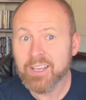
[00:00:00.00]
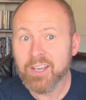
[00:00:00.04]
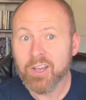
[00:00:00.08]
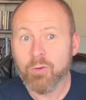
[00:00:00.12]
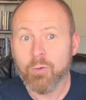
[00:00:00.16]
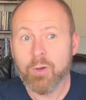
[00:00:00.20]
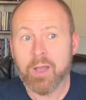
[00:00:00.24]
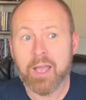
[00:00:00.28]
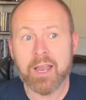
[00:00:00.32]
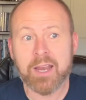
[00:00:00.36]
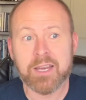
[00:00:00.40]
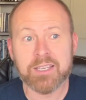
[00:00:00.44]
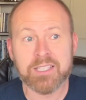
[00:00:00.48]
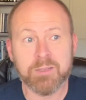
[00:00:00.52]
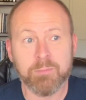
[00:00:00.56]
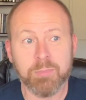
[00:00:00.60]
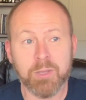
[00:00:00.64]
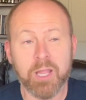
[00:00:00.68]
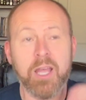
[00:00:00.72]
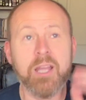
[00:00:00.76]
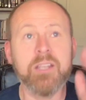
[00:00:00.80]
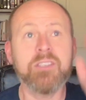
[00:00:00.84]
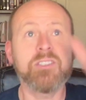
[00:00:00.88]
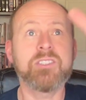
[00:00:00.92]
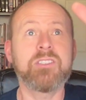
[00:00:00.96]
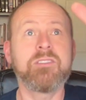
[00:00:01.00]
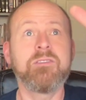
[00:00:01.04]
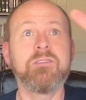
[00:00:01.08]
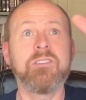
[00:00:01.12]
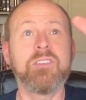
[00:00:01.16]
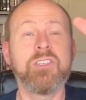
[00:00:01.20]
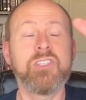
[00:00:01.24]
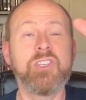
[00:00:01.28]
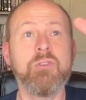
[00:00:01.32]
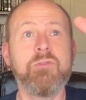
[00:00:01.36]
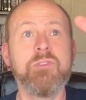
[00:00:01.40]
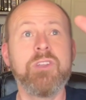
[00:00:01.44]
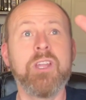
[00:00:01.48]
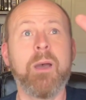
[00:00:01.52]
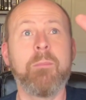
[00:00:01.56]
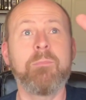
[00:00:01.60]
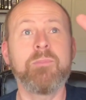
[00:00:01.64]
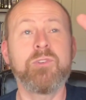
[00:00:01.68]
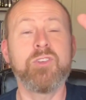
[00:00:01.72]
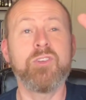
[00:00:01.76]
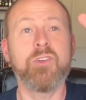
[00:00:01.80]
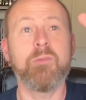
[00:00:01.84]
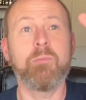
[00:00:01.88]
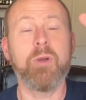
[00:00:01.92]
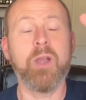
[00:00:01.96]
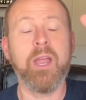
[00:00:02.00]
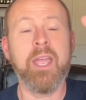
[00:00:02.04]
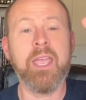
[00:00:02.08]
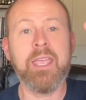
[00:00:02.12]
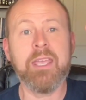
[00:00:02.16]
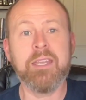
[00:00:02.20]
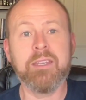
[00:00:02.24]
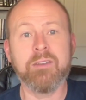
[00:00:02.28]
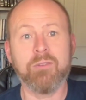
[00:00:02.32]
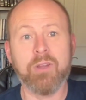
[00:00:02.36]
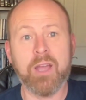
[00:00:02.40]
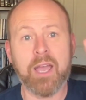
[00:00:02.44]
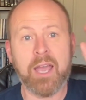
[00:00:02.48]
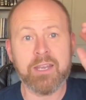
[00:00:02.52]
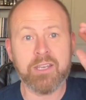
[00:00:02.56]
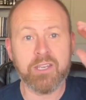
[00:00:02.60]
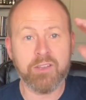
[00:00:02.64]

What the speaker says: Why? Because the blood's shooting up to your brain, right?